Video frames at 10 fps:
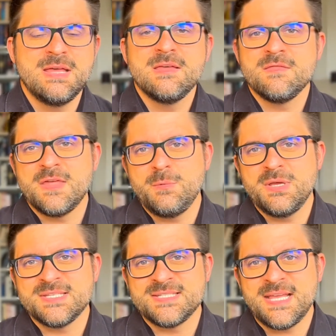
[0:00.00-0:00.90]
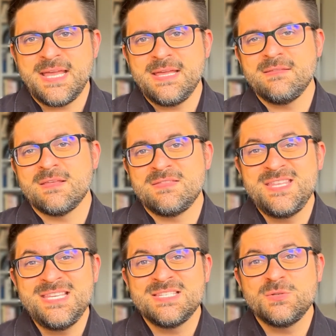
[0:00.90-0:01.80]
then we are saying that
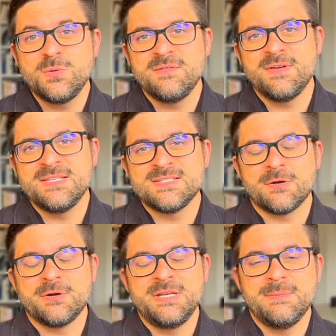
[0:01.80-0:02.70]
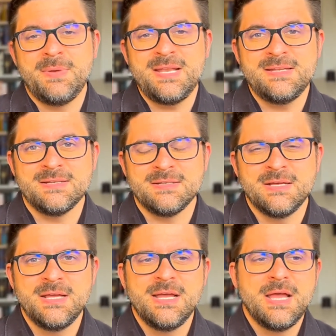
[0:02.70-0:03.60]
these two events are independent
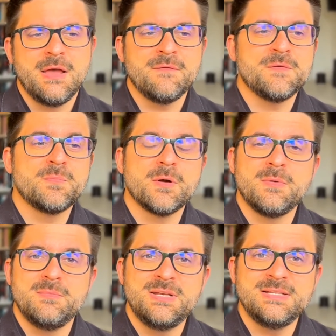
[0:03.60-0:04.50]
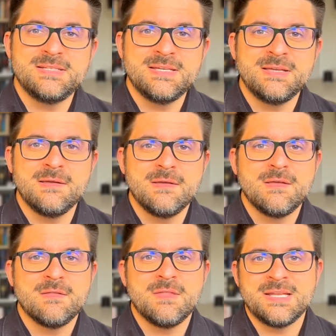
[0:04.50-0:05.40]
if the probability
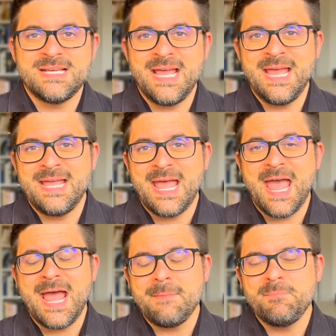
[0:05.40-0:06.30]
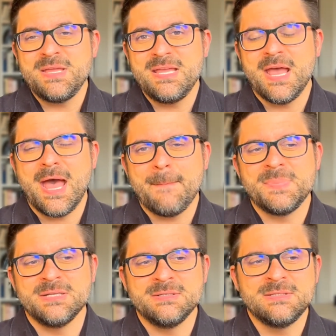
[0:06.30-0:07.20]
that A and B
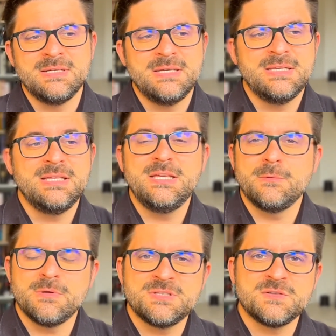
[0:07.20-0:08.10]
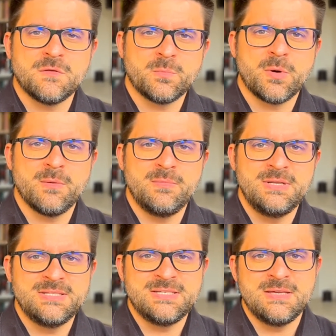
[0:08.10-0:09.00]
happen equals to the
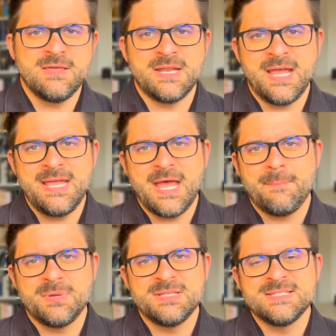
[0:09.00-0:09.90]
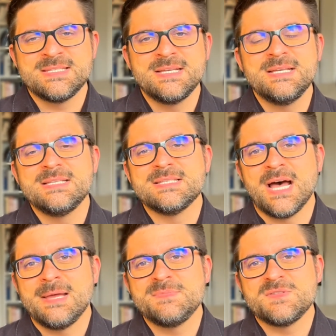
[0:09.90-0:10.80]
probability that A happens
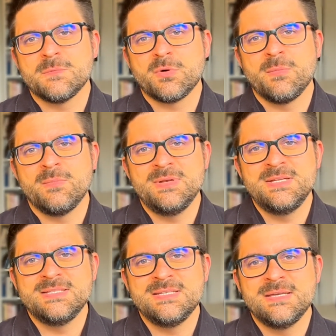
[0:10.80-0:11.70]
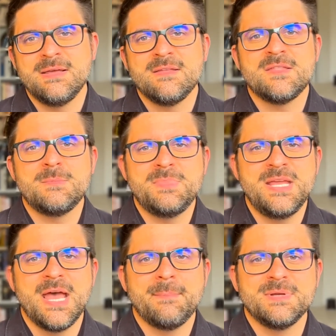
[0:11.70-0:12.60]
times the probability that B
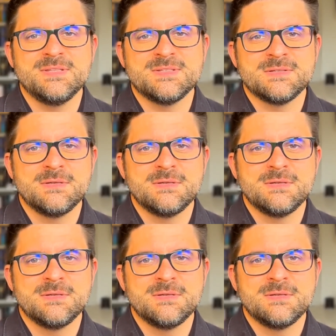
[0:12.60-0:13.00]
happens.